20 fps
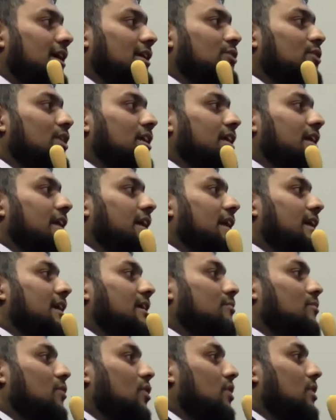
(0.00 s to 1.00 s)
and you are
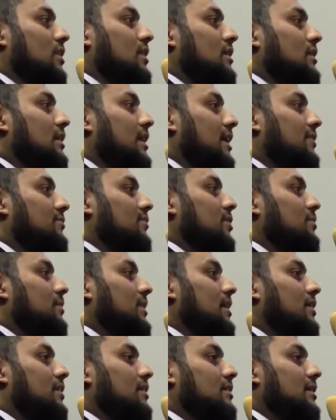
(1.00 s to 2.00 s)
creating model, that will
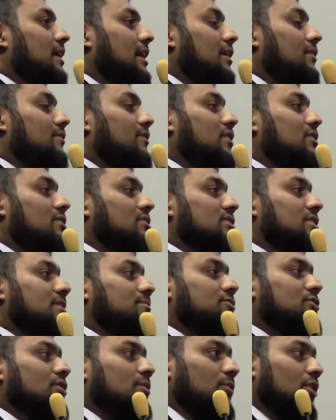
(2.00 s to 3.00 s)
be a kind of a
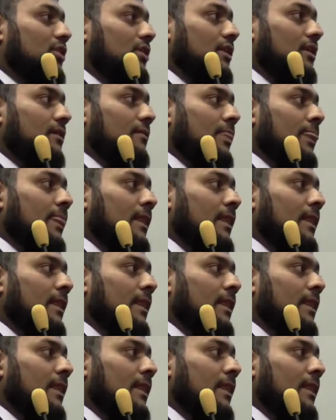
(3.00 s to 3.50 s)
conceptual model.